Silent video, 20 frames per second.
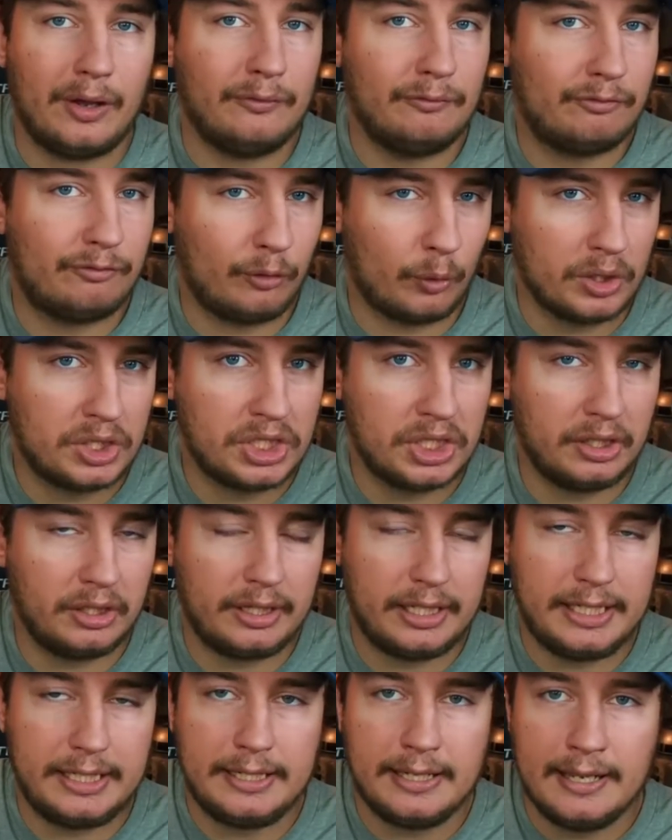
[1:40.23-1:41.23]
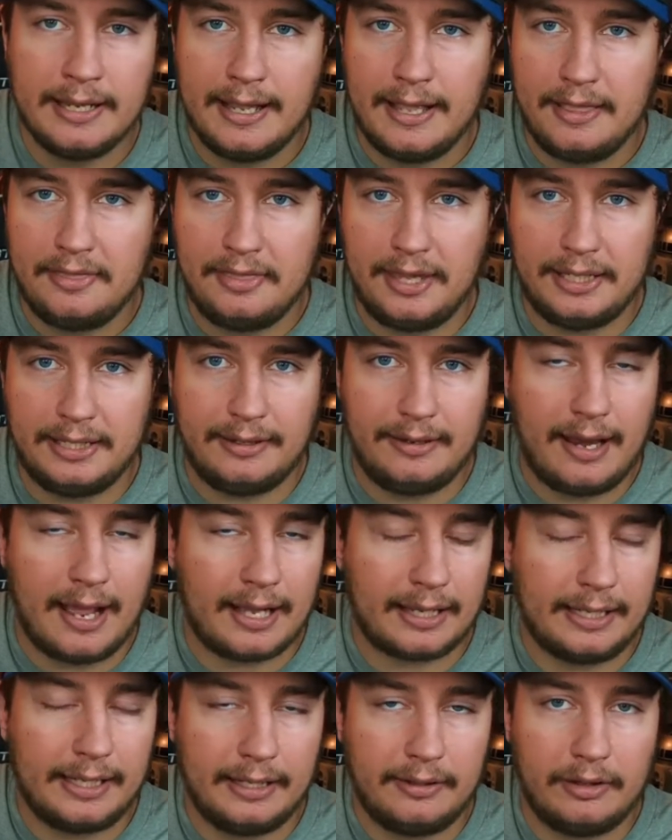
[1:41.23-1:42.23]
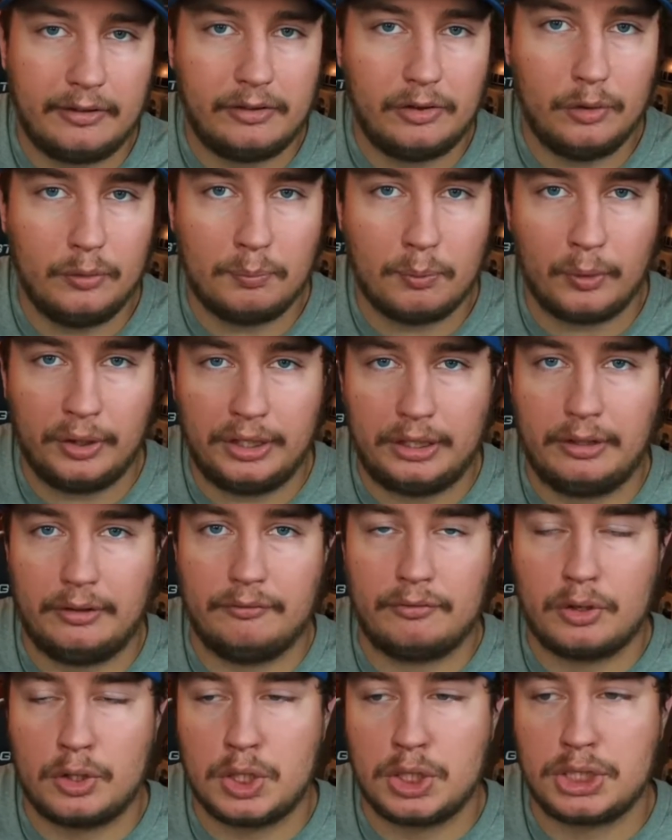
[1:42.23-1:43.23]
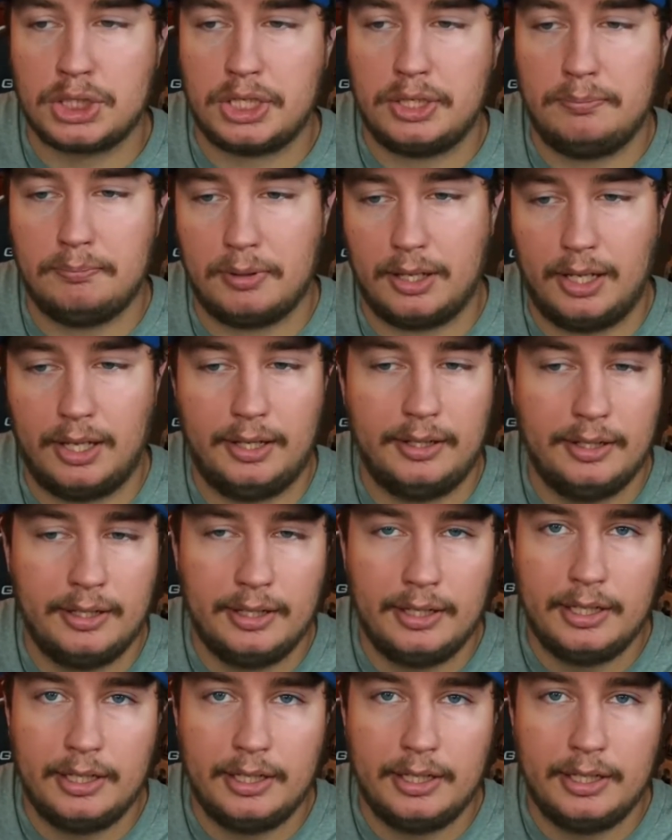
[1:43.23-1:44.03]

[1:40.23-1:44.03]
Unfortunately, they did not get the two-point conversion, but